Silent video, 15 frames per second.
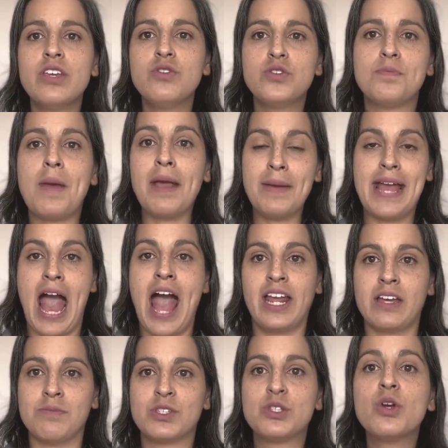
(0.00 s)
to use baby
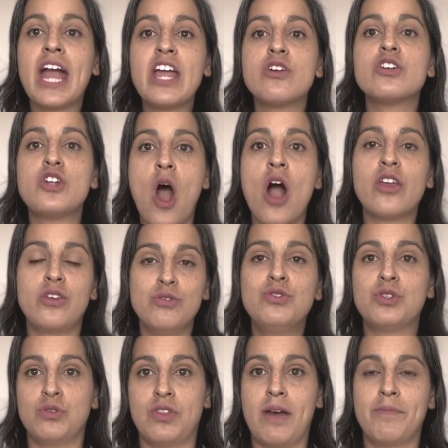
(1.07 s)
items to get your dog
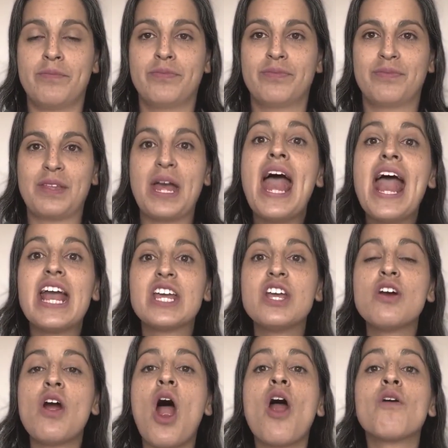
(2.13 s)
used to them.
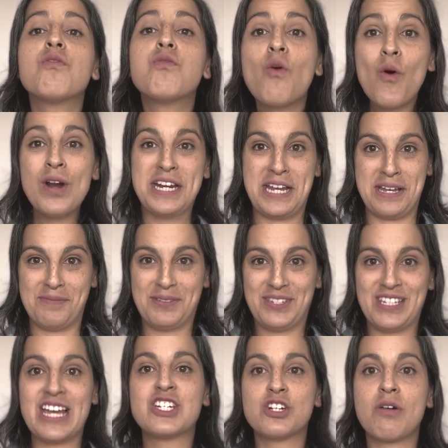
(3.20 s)
Here are 4 tips
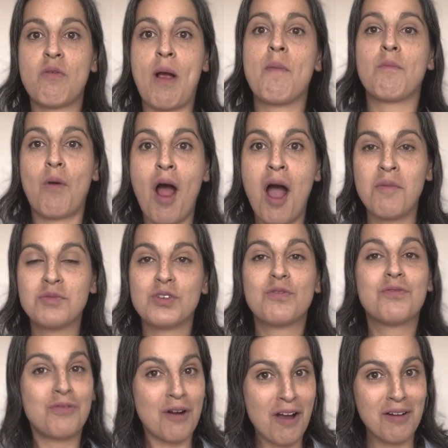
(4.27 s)
centered around props
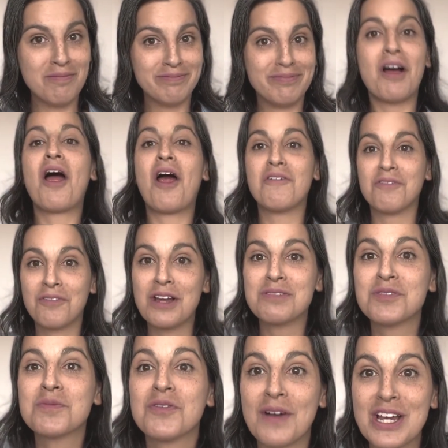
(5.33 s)
from our
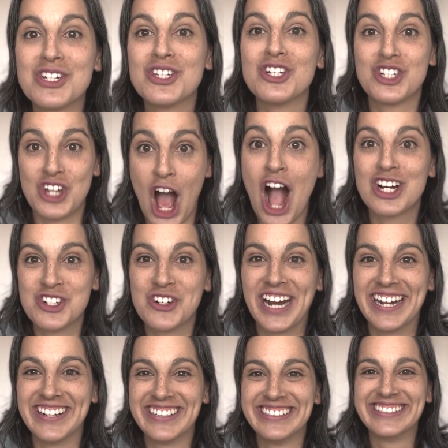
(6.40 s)
friend's professional dog trainer.